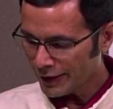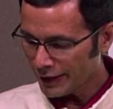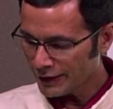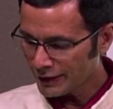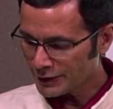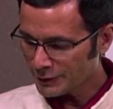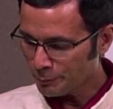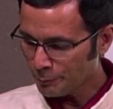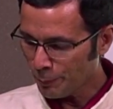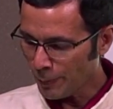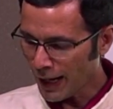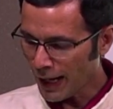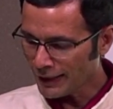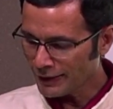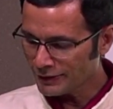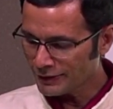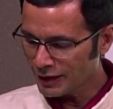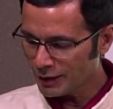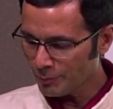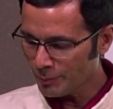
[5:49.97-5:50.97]
It
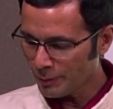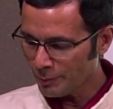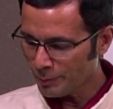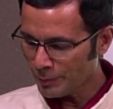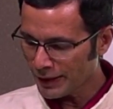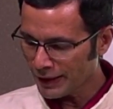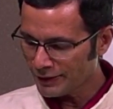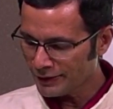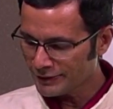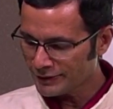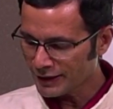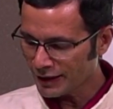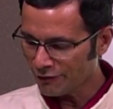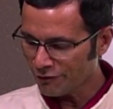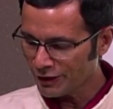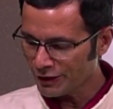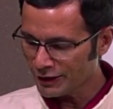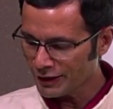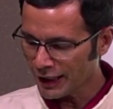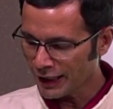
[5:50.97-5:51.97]
spans the membrane
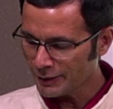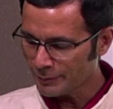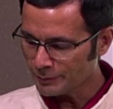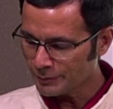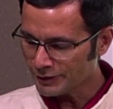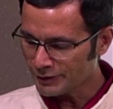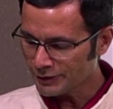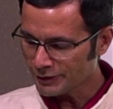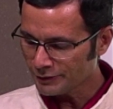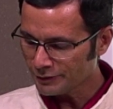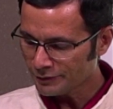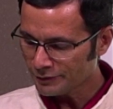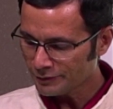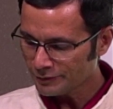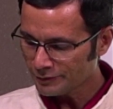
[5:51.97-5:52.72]
seven times.